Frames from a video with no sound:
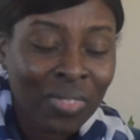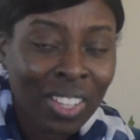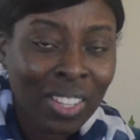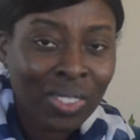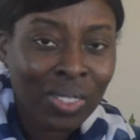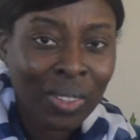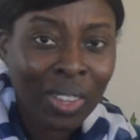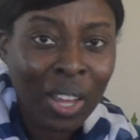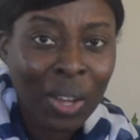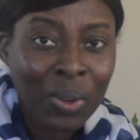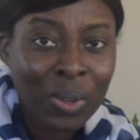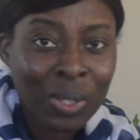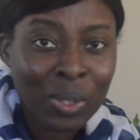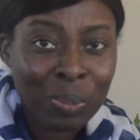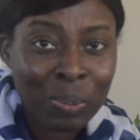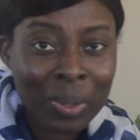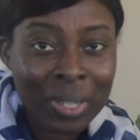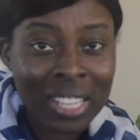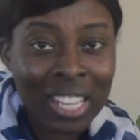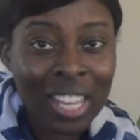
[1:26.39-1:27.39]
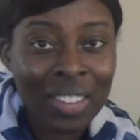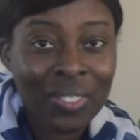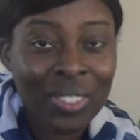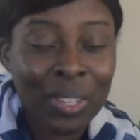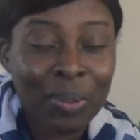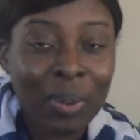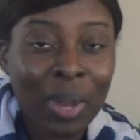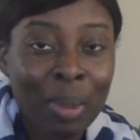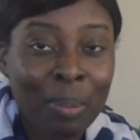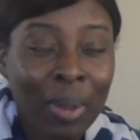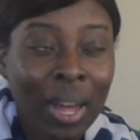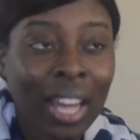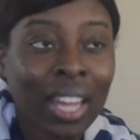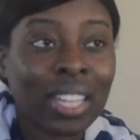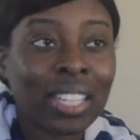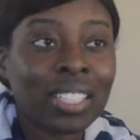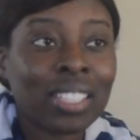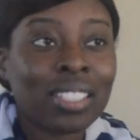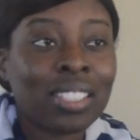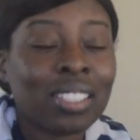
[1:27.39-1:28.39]
So that was pretty heavy in my
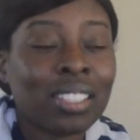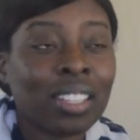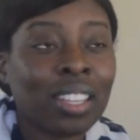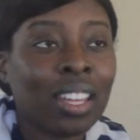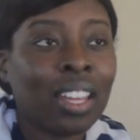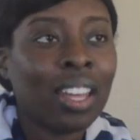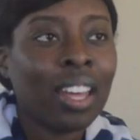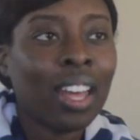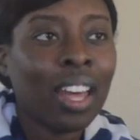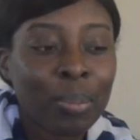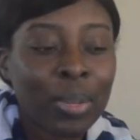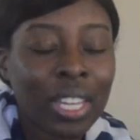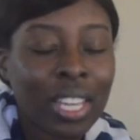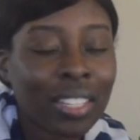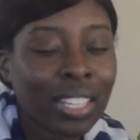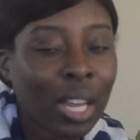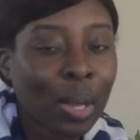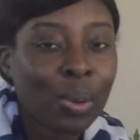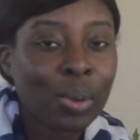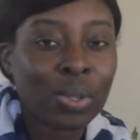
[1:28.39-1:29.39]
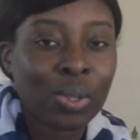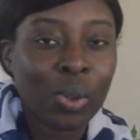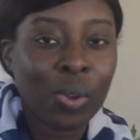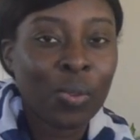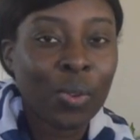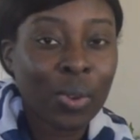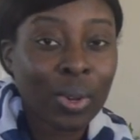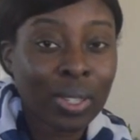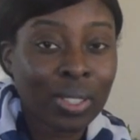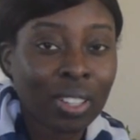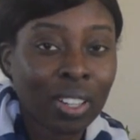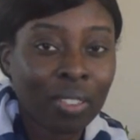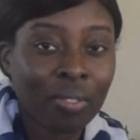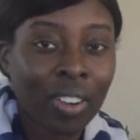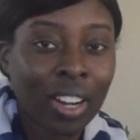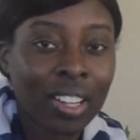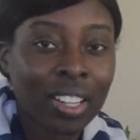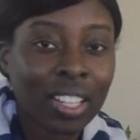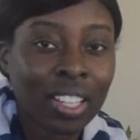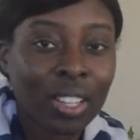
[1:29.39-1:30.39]
mind. Because I was so focused on
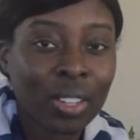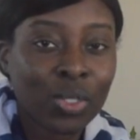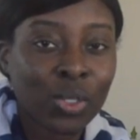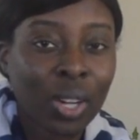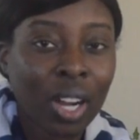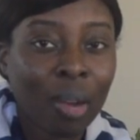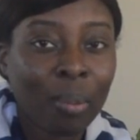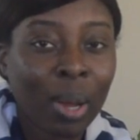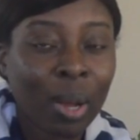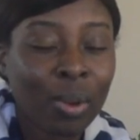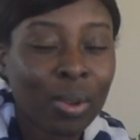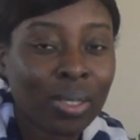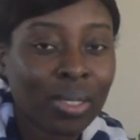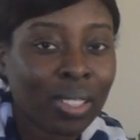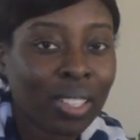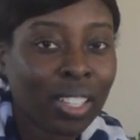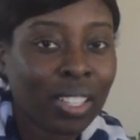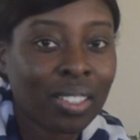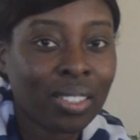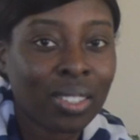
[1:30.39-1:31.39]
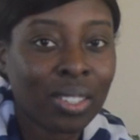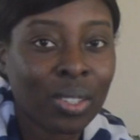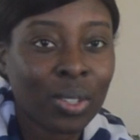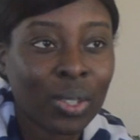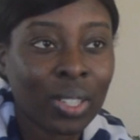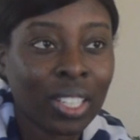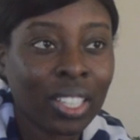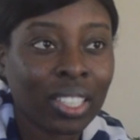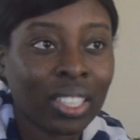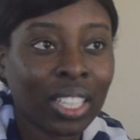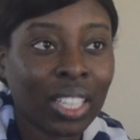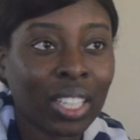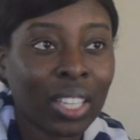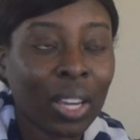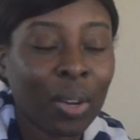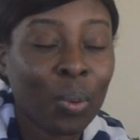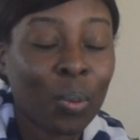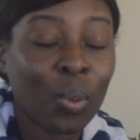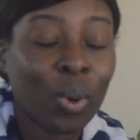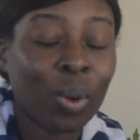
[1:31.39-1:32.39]
finding a job, I wasn't considering like
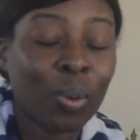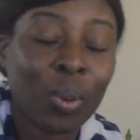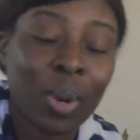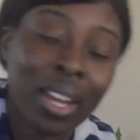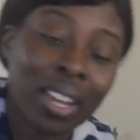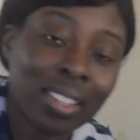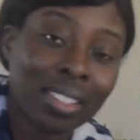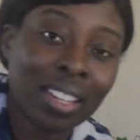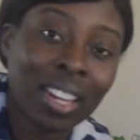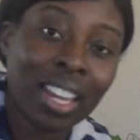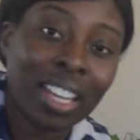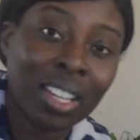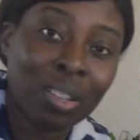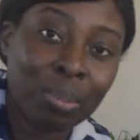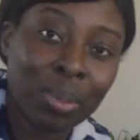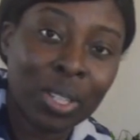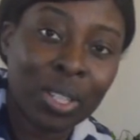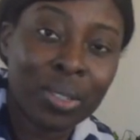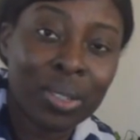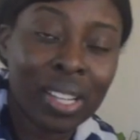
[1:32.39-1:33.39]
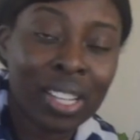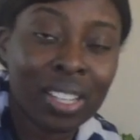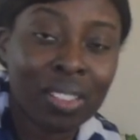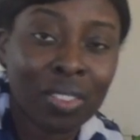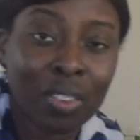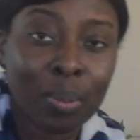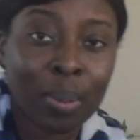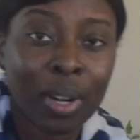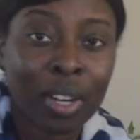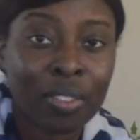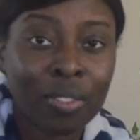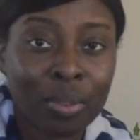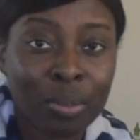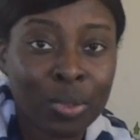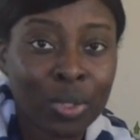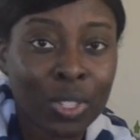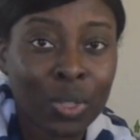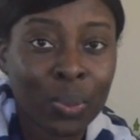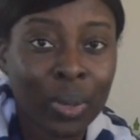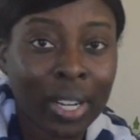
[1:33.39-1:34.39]
what ways that I can be creative apart
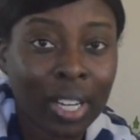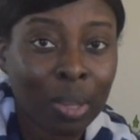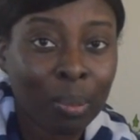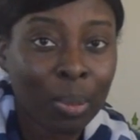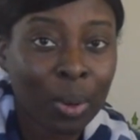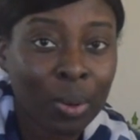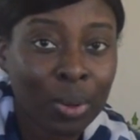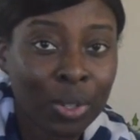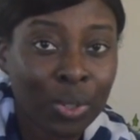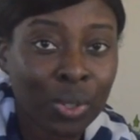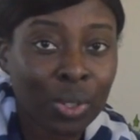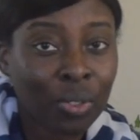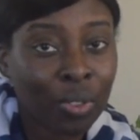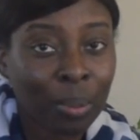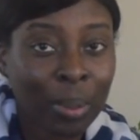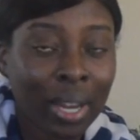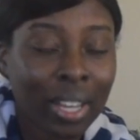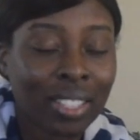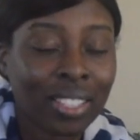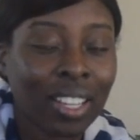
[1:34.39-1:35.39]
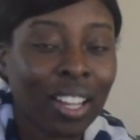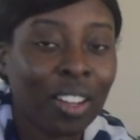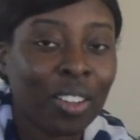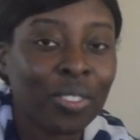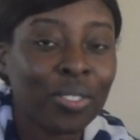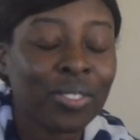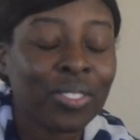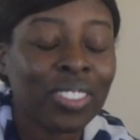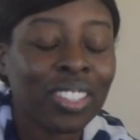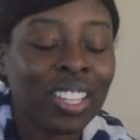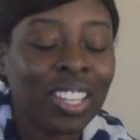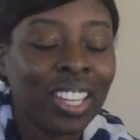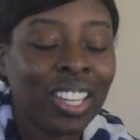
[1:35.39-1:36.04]
from just writing poetry for myself.